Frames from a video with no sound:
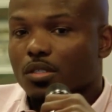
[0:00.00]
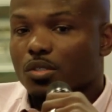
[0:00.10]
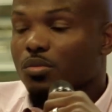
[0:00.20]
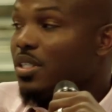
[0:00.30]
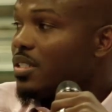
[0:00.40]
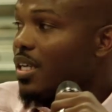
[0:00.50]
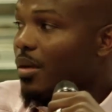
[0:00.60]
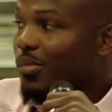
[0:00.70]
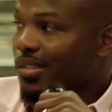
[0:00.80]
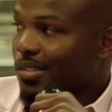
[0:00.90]
two things
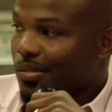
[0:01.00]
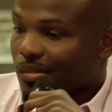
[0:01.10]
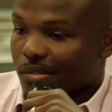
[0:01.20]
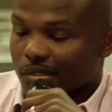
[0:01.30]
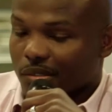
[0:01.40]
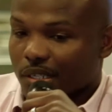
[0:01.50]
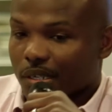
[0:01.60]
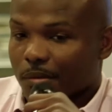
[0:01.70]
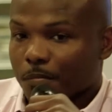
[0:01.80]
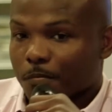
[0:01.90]
happened,
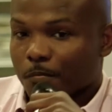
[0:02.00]
okay?